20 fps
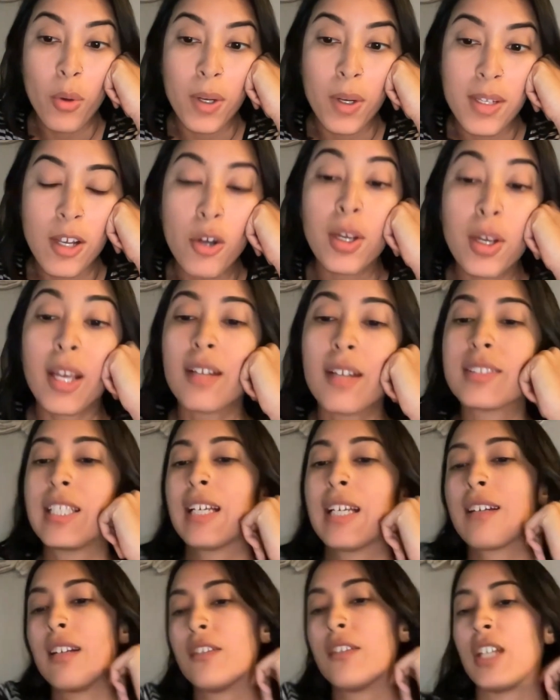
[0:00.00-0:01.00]
Okay, I'll
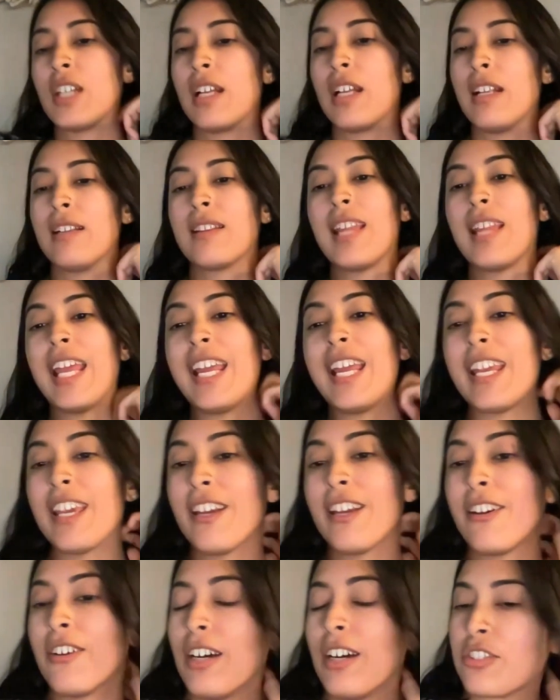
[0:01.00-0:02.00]
take it off silent. Thank
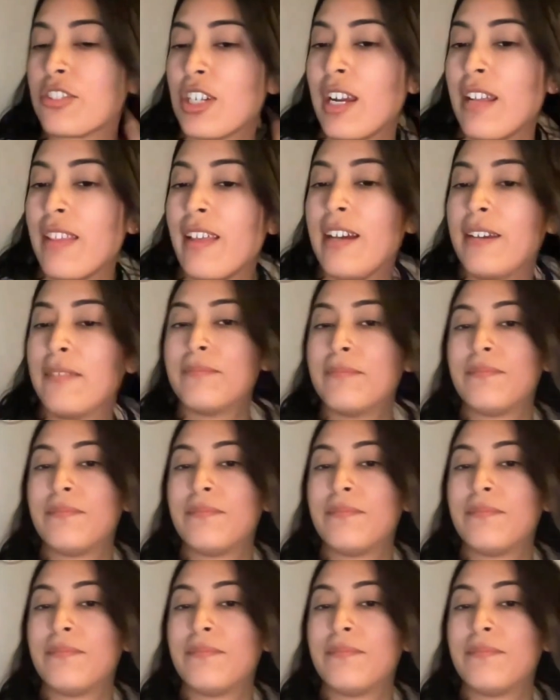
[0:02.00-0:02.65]
you. I'll try that.